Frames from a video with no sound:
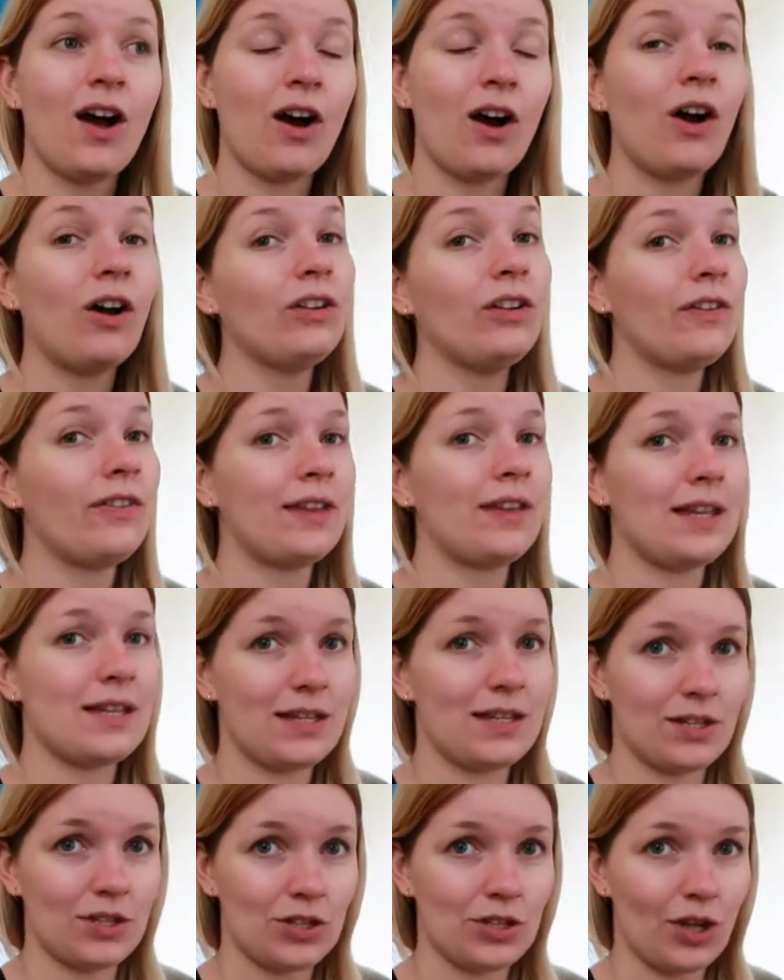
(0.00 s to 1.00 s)
all of the
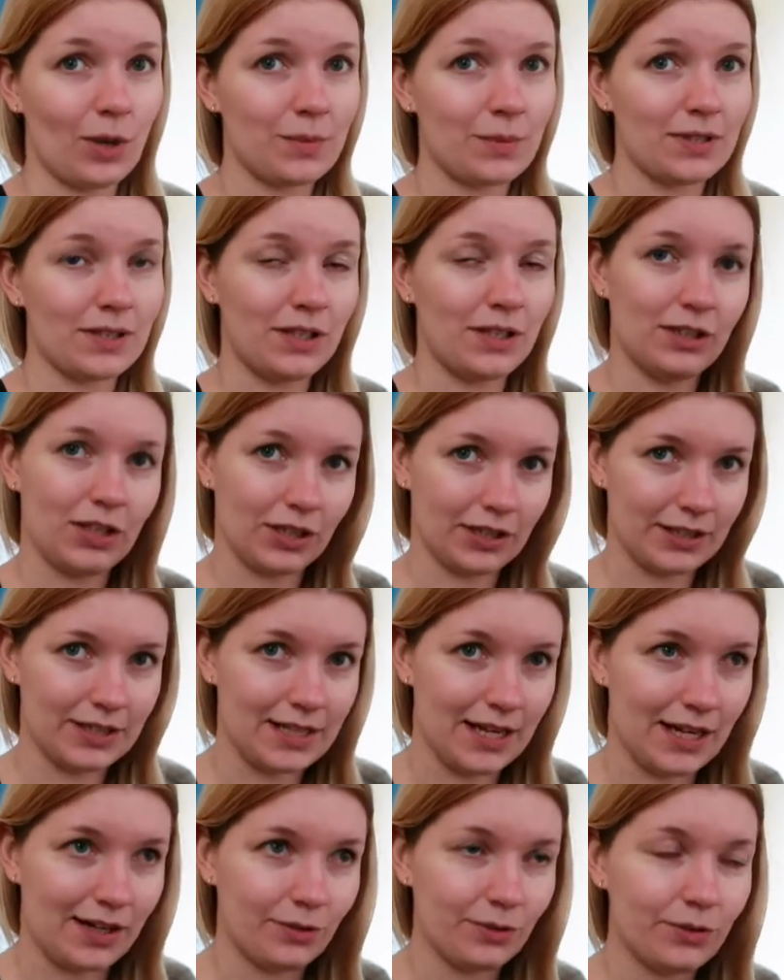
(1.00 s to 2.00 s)
Indian shops locked
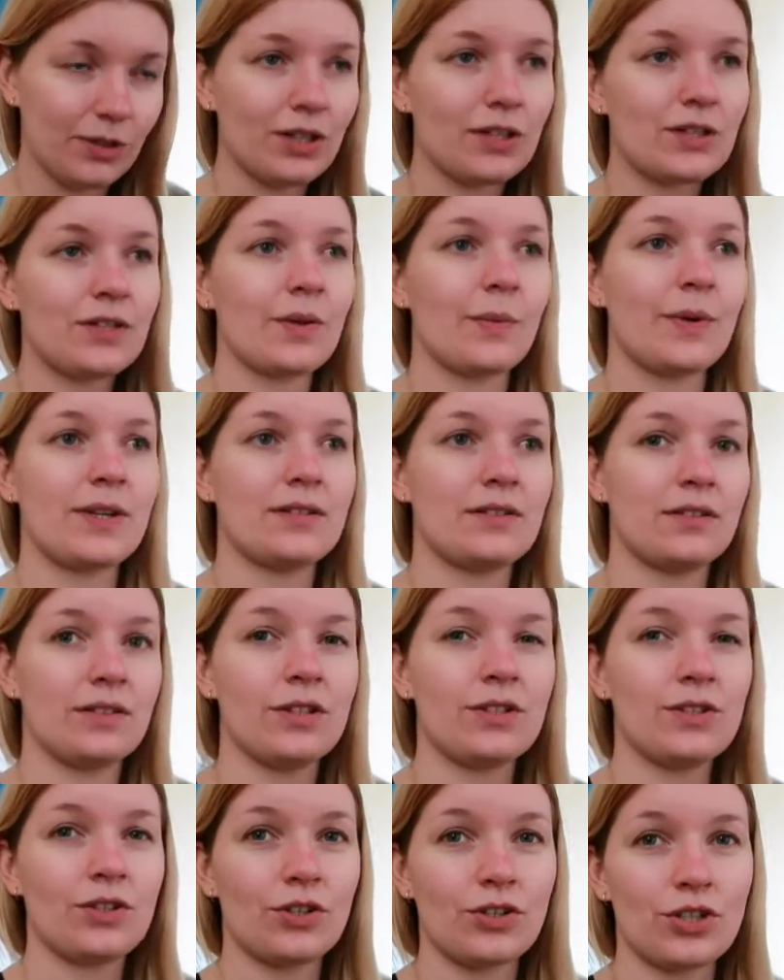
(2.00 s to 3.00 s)
down, so I
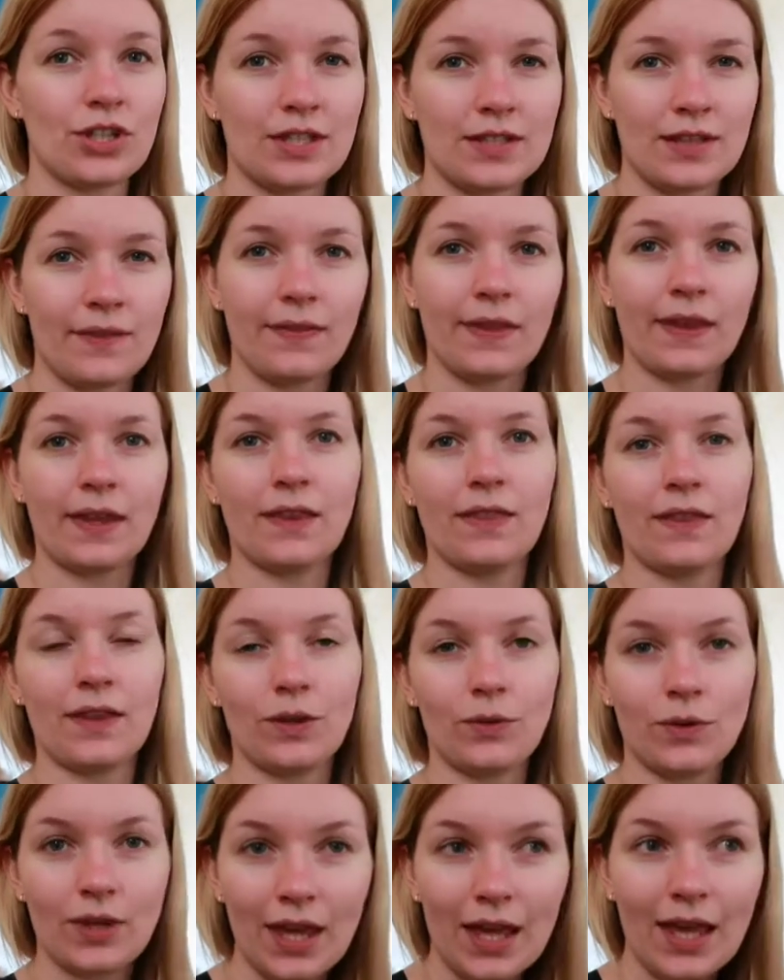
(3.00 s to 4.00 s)
started searching something in
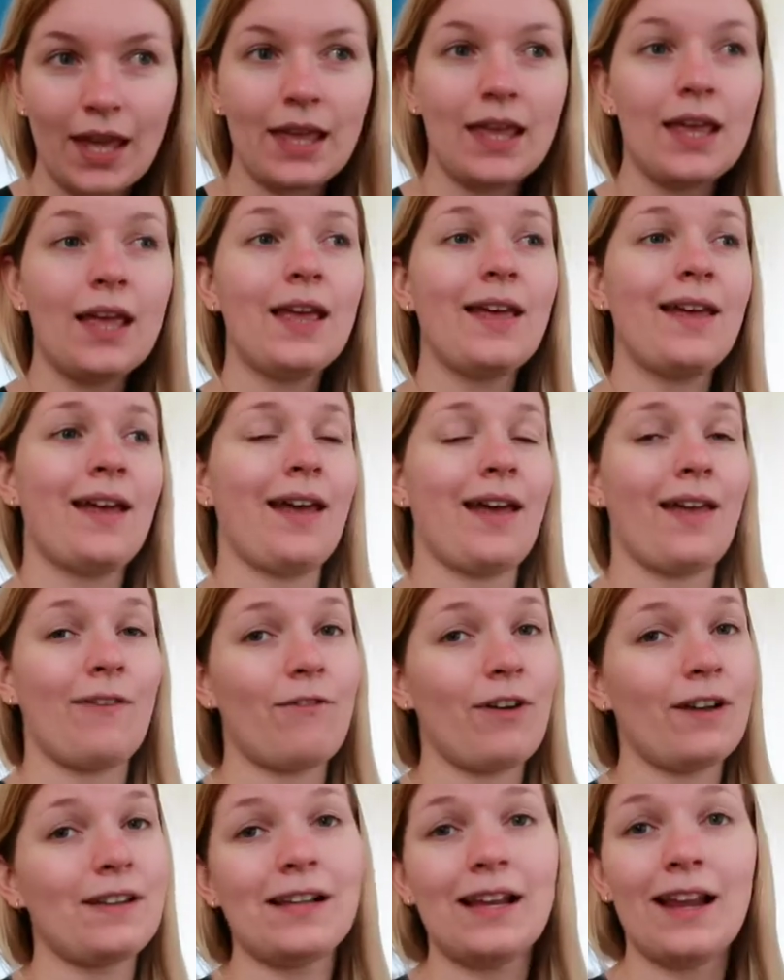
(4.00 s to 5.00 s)
the UK
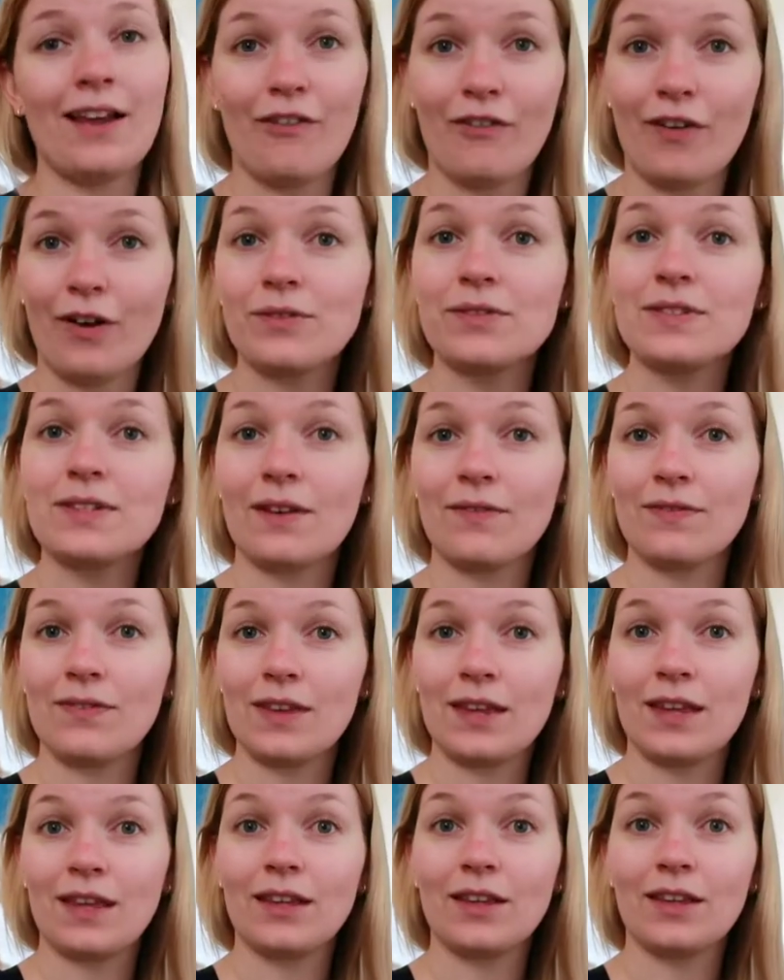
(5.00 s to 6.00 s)
and finally I found
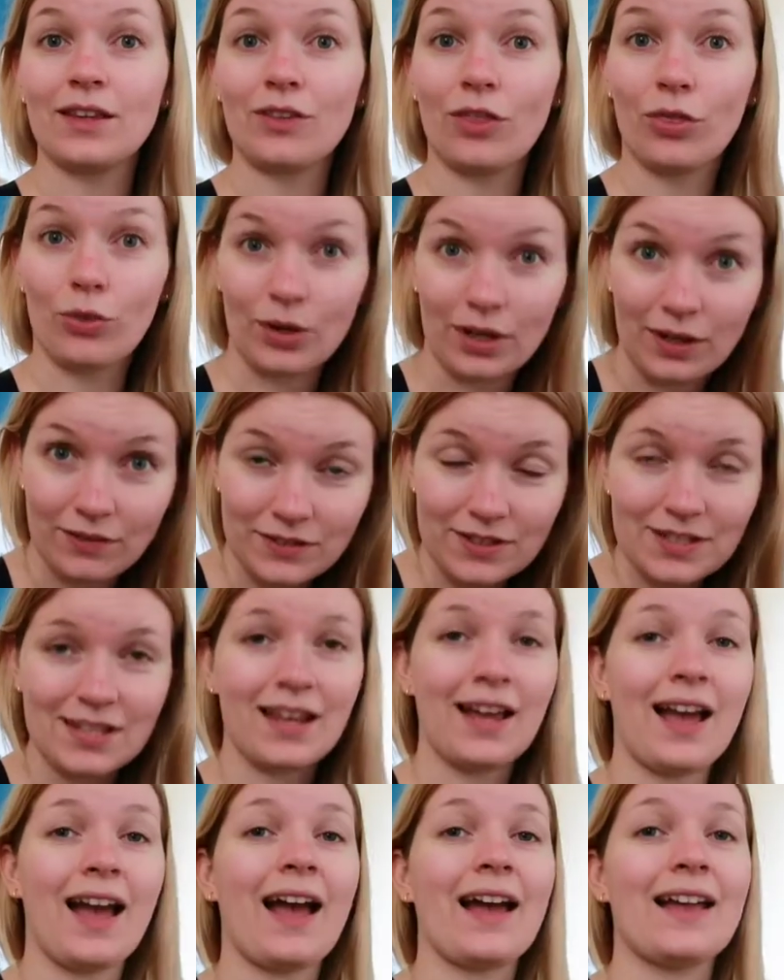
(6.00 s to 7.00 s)
something
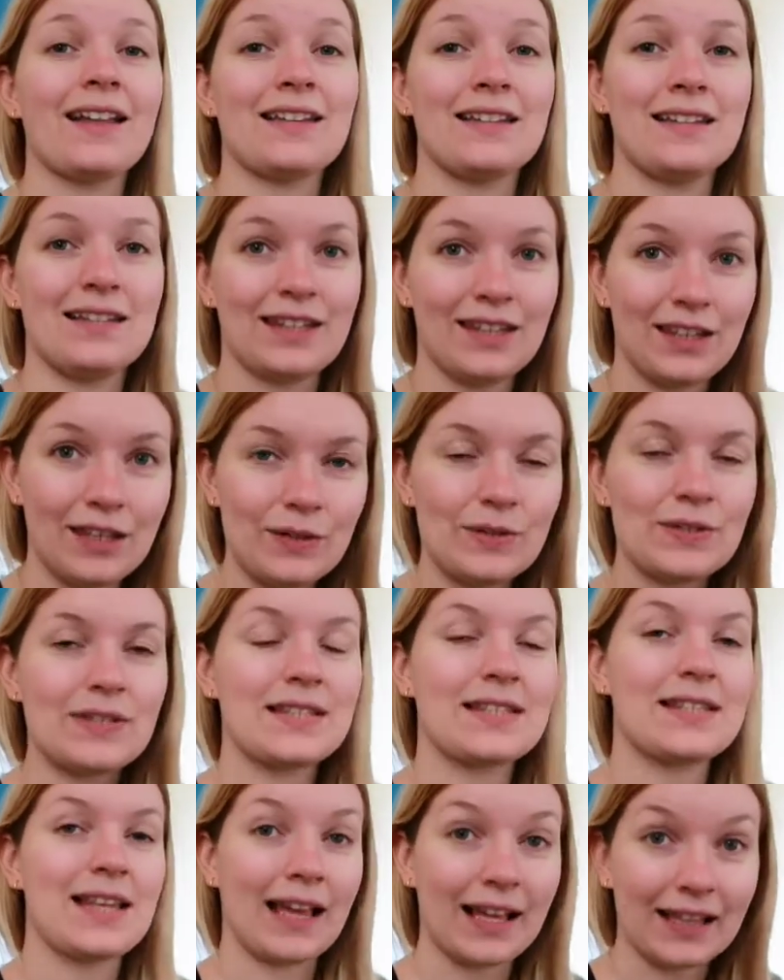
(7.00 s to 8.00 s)
thrift and used
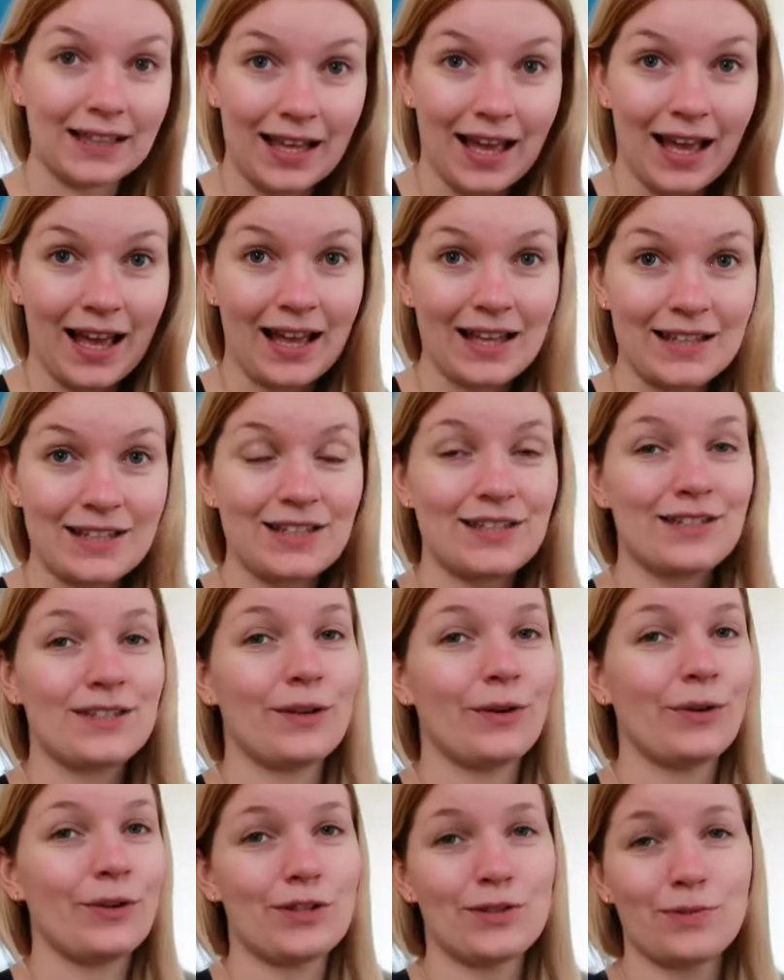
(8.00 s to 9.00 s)
secondhand,
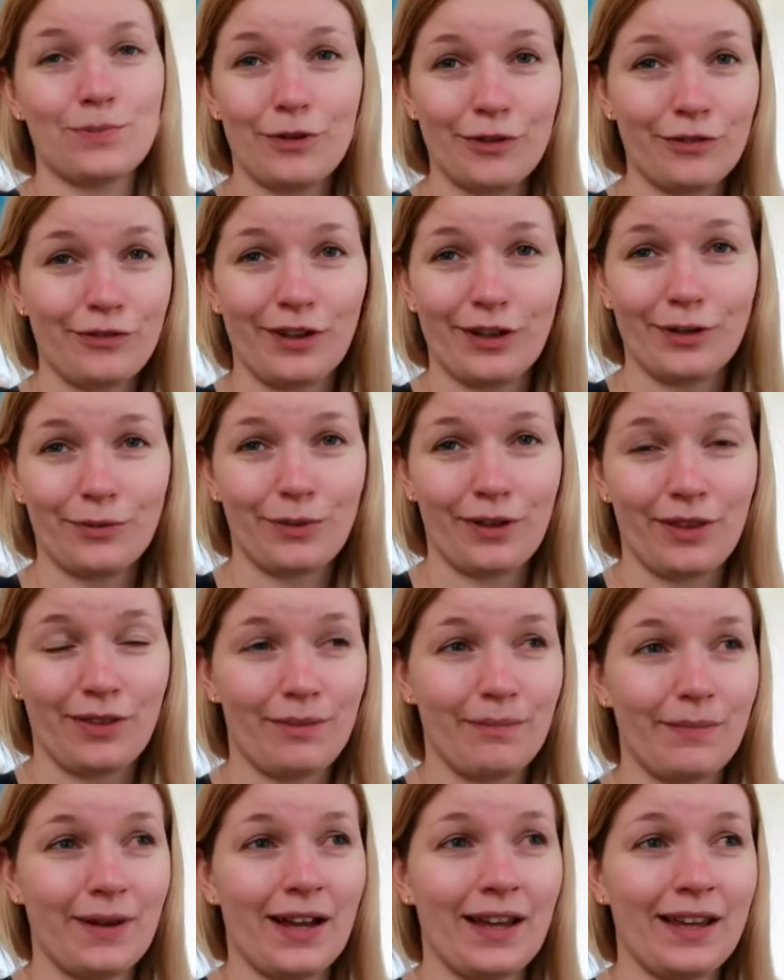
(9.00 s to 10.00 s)
so it's perfect
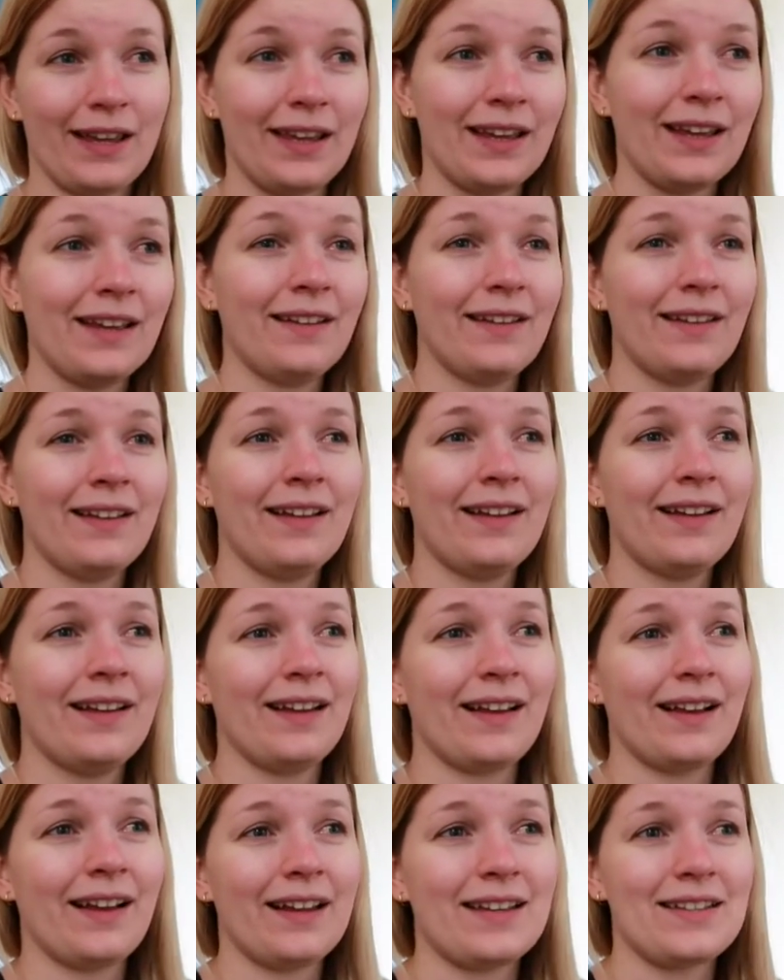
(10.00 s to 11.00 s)
with my
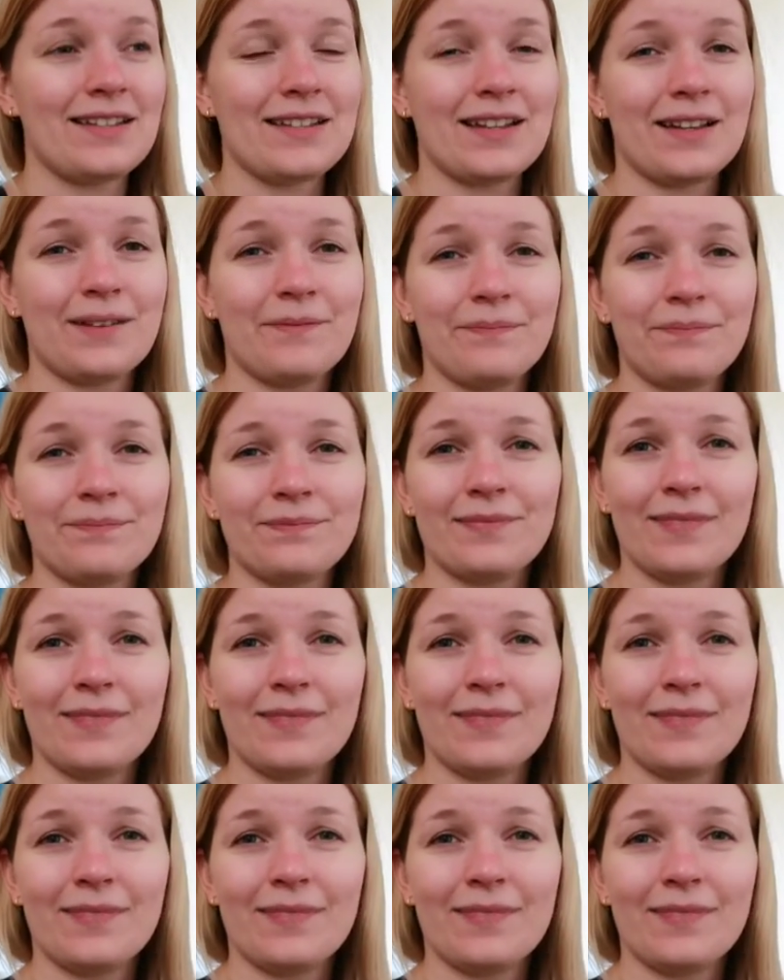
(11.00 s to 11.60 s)
kind of